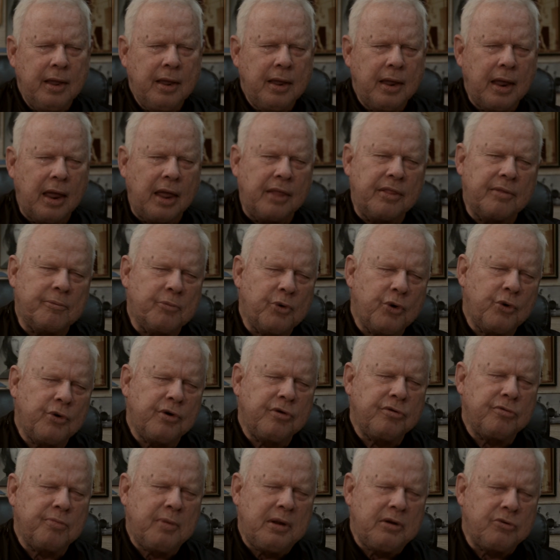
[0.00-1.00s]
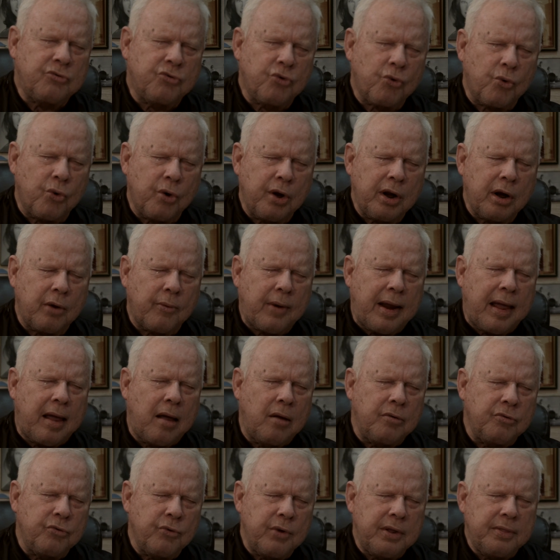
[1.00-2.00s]
And the moon has been touring
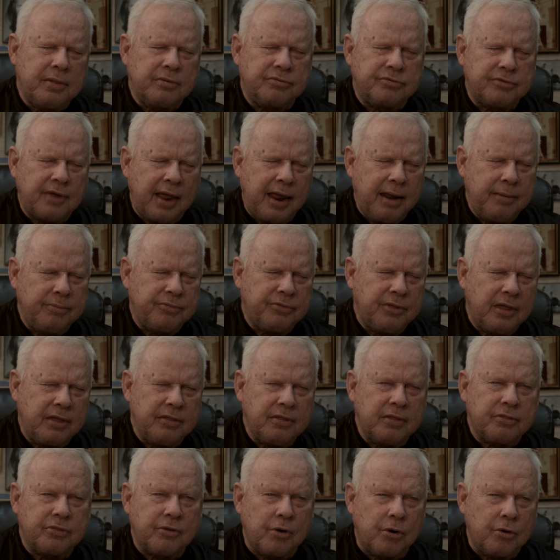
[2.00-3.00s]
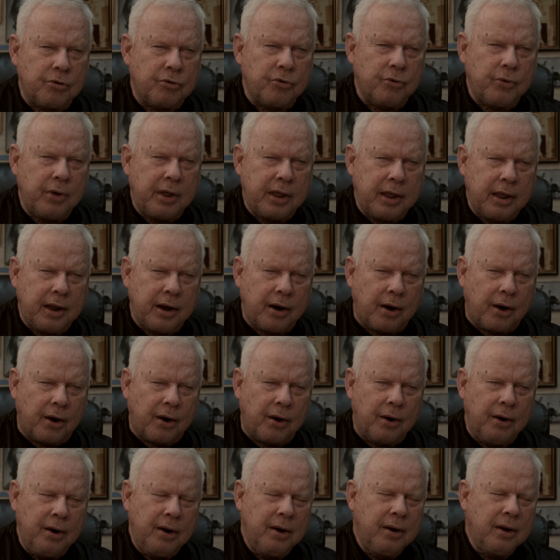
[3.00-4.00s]
around doing the same thing that they're doing
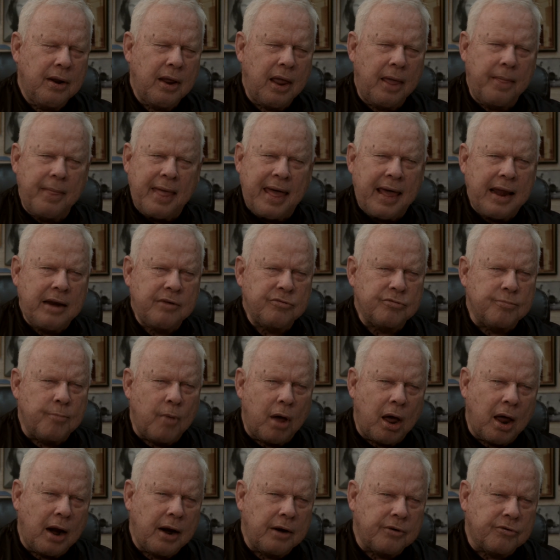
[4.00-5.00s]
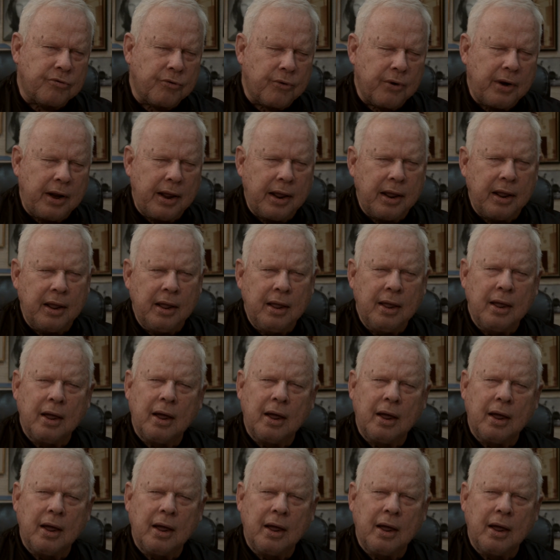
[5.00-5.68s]
here, and that is monitoring